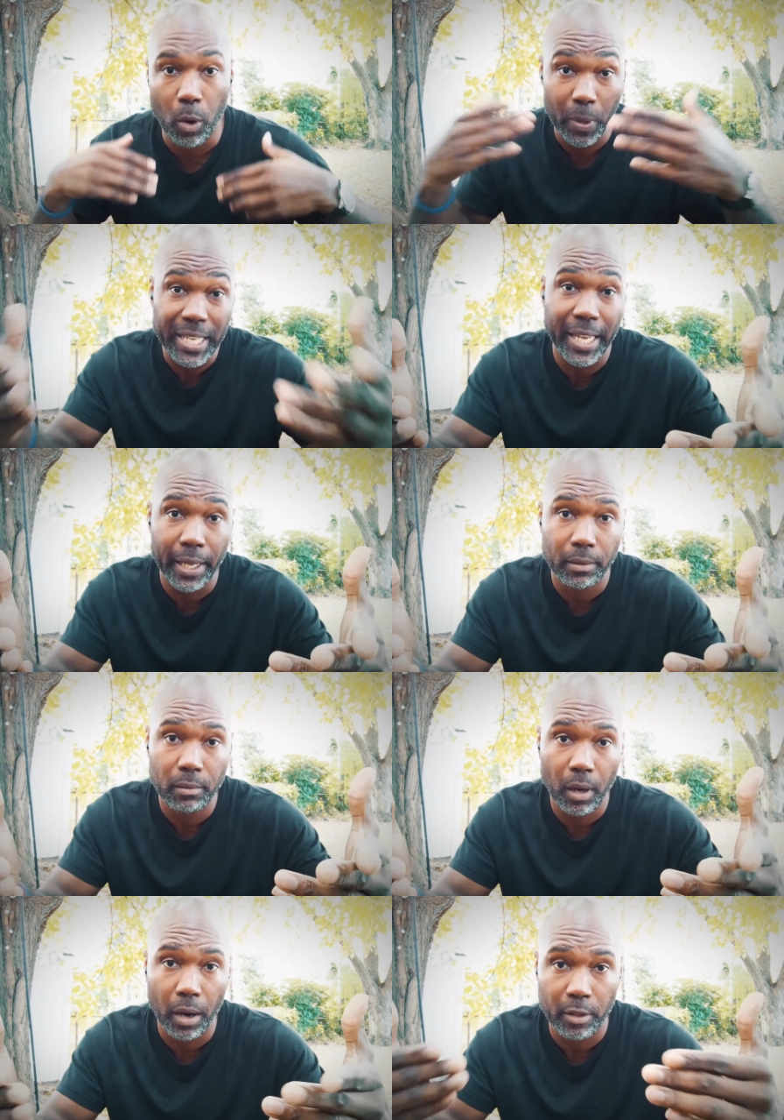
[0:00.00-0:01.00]
what we get
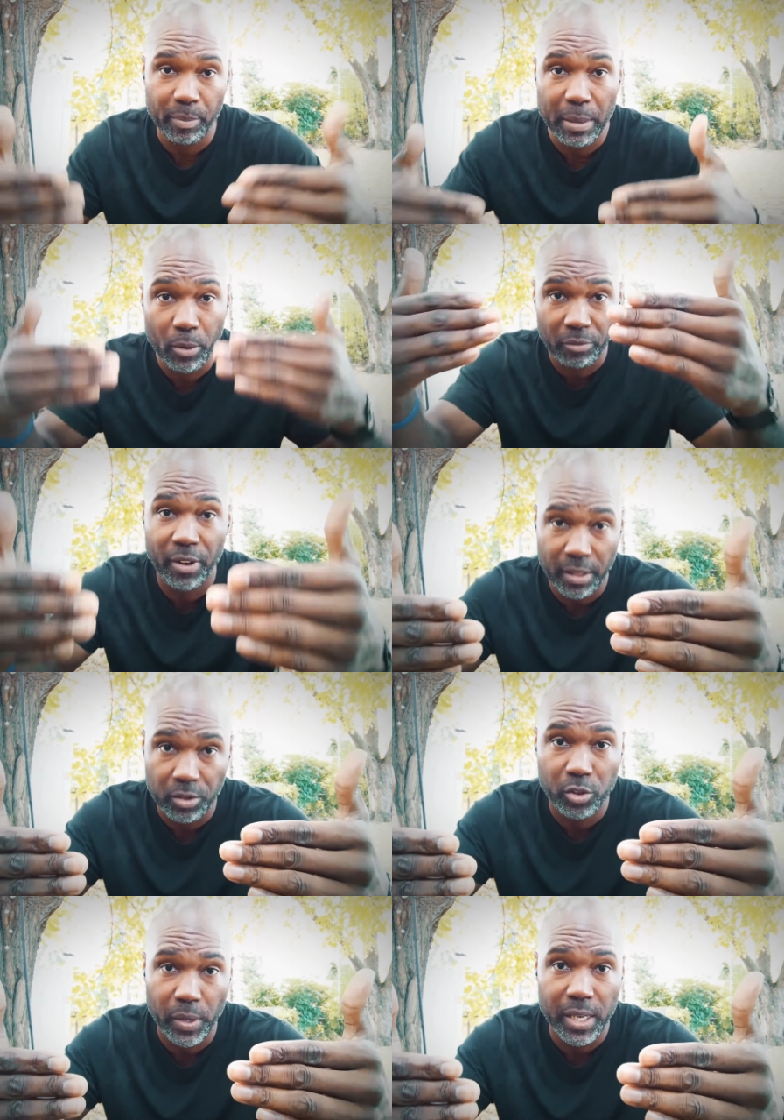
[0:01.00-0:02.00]
are the people in front of the
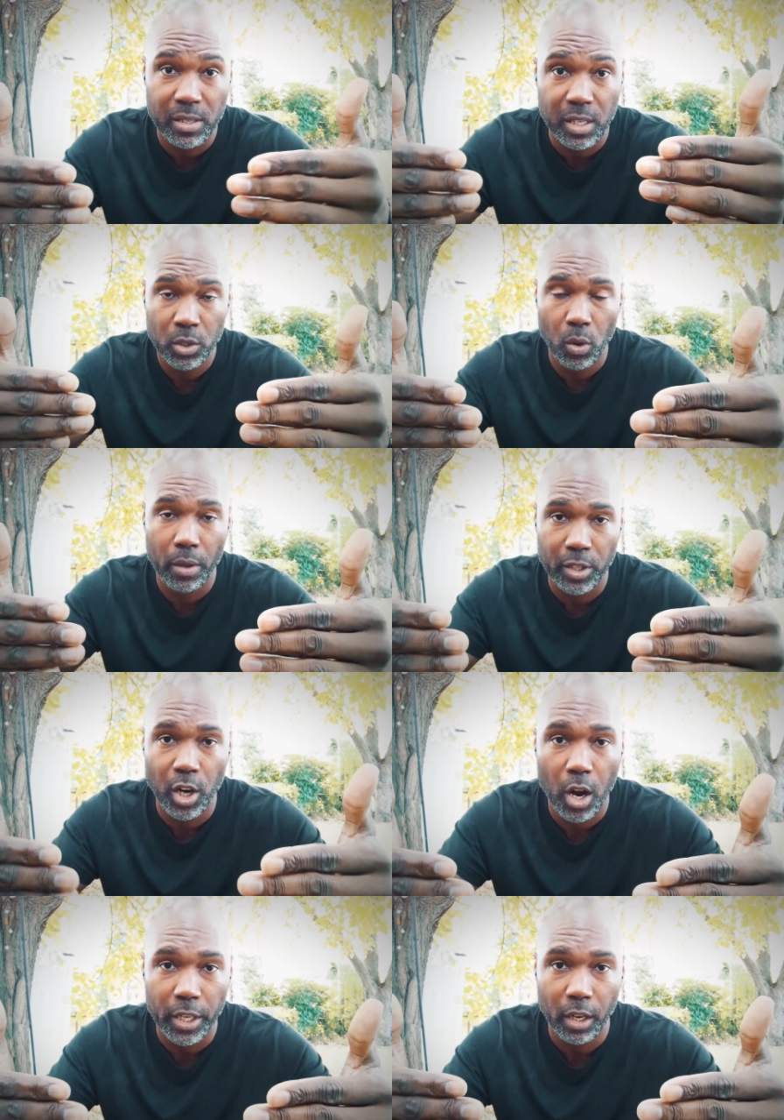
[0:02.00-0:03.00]
screens that do all the
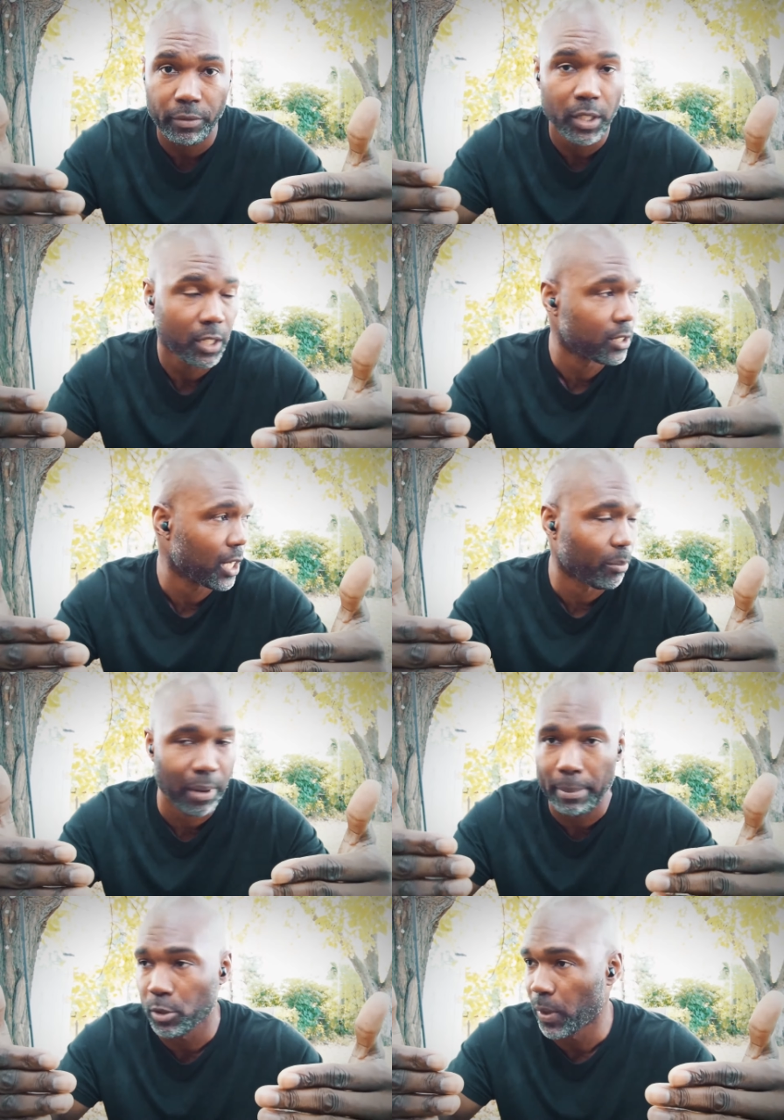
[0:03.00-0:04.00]
talking off the
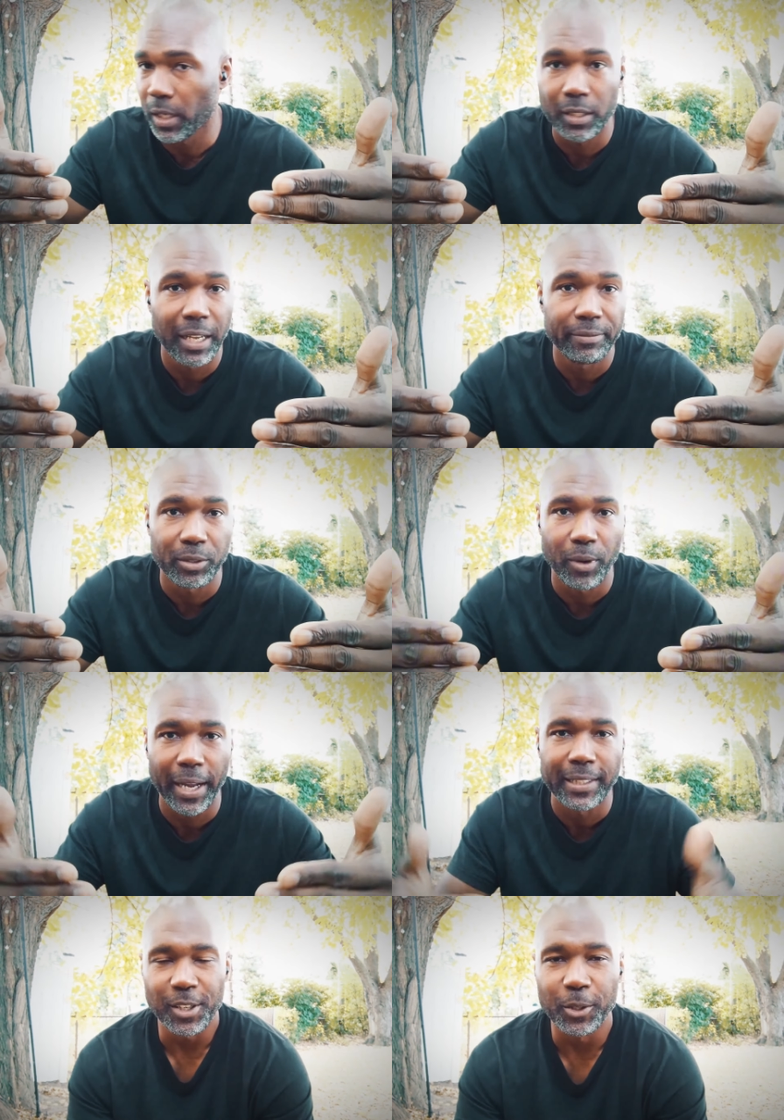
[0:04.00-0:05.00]
teleprompters and they look left and right.
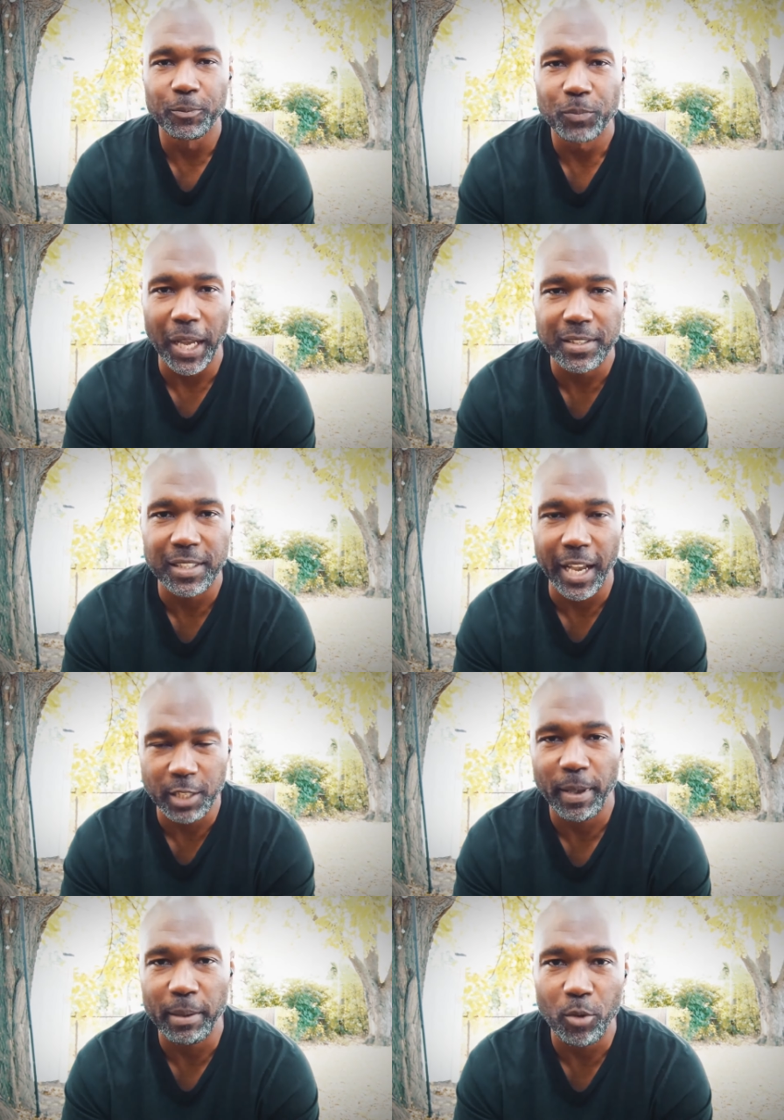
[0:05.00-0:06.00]
So I, I
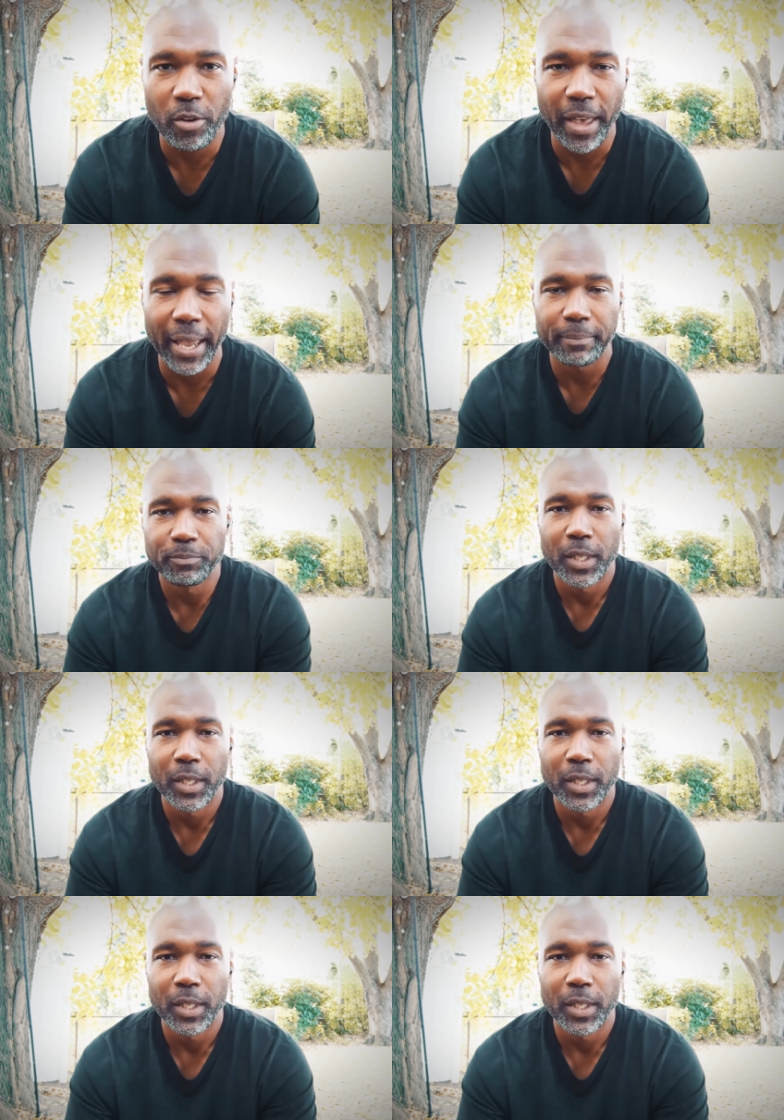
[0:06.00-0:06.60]
expect more of that.